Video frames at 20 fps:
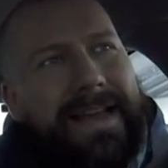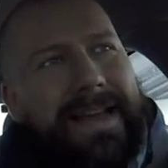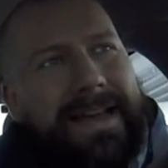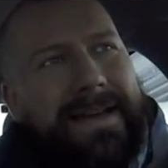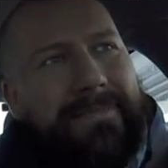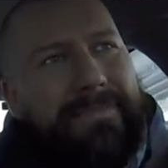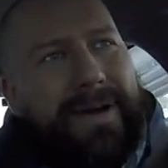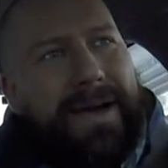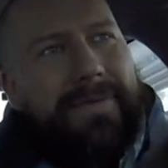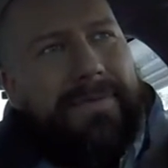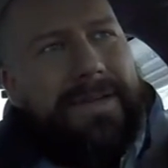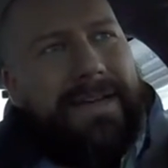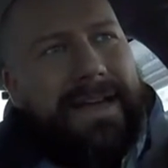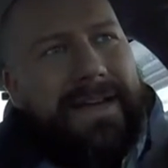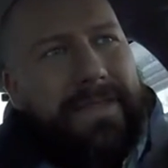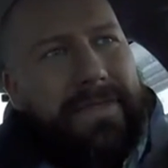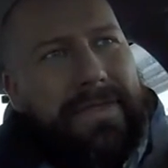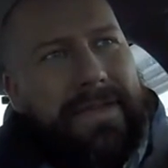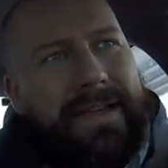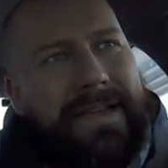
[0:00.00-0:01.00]
and I'm probably not
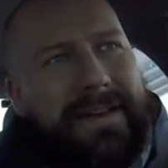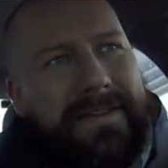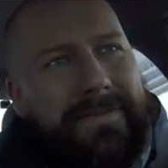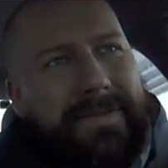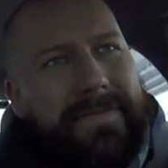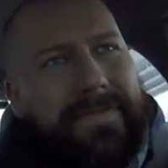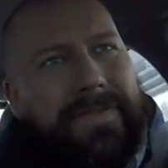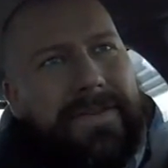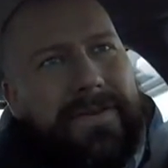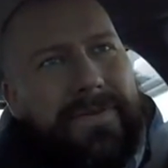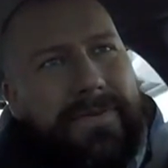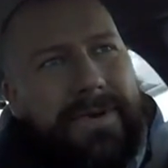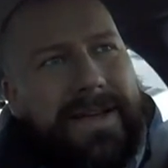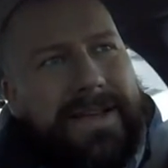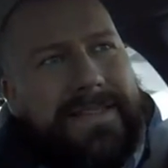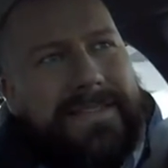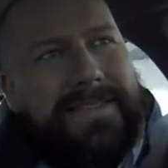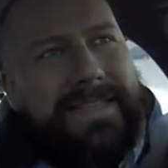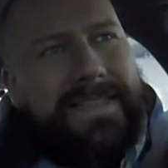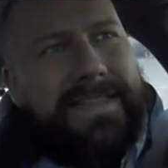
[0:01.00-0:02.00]
thinking of a few
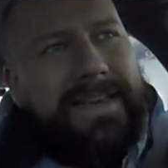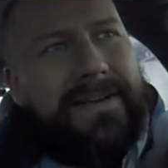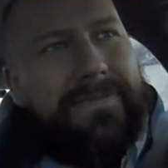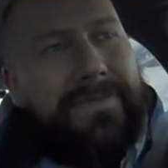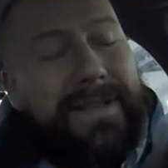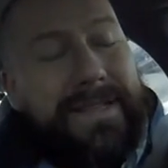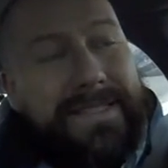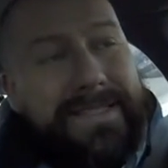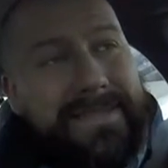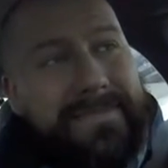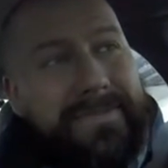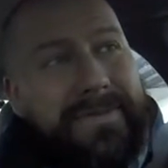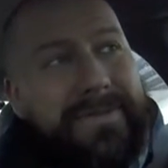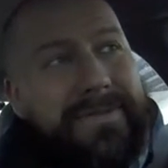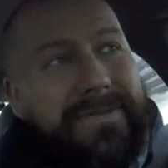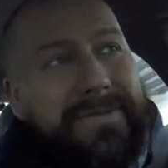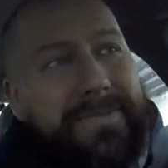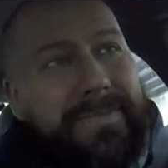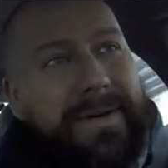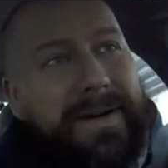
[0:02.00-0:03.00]
ways that that went
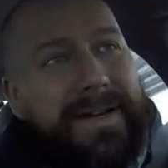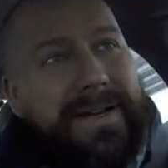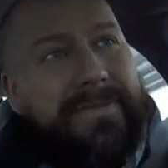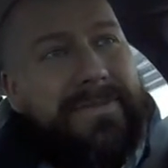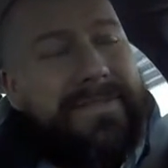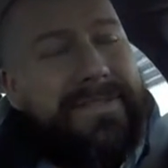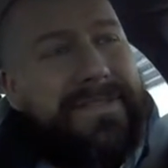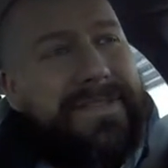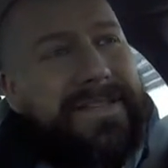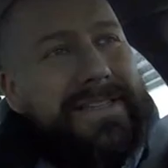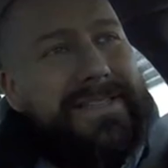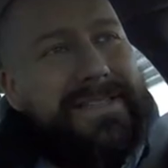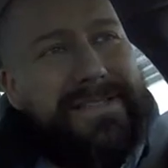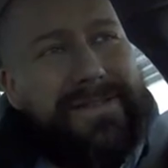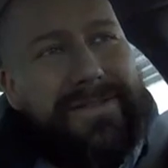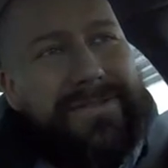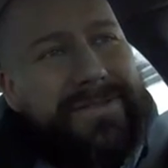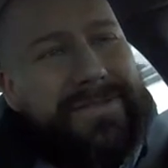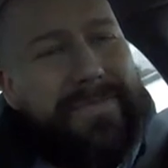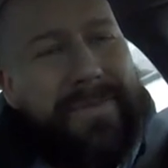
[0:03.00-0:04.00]
smooth, but it was just
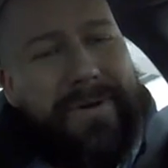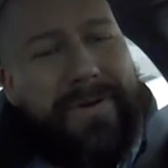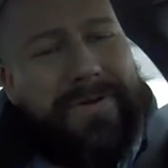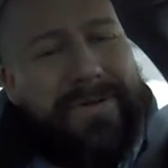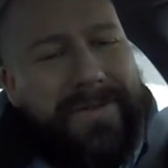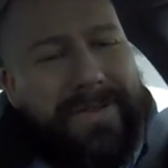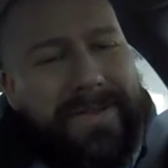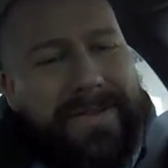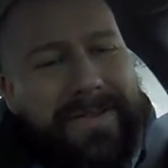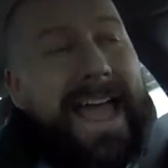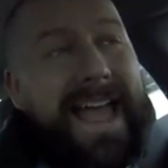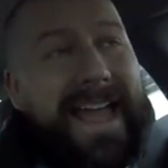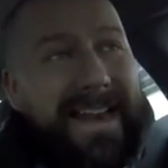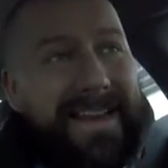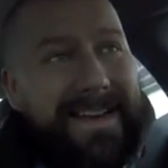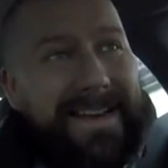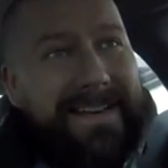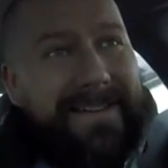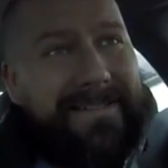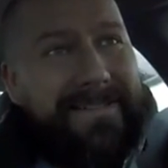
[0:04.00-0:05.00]
so smooth.
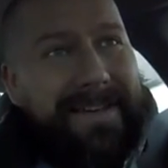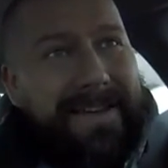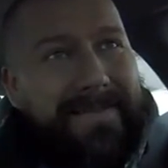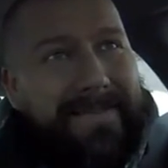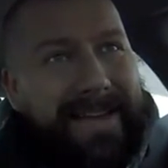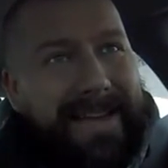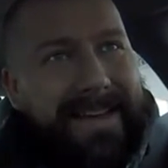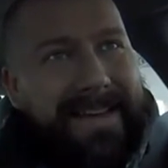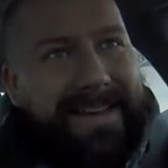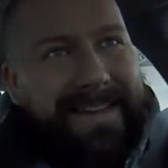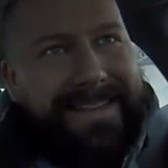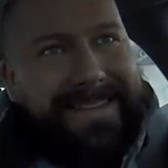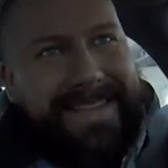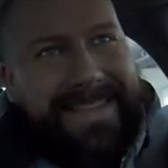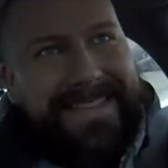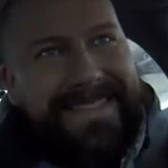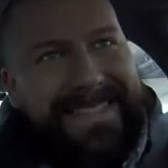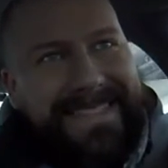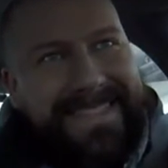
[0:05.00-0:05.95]
And I don't have a headache. That's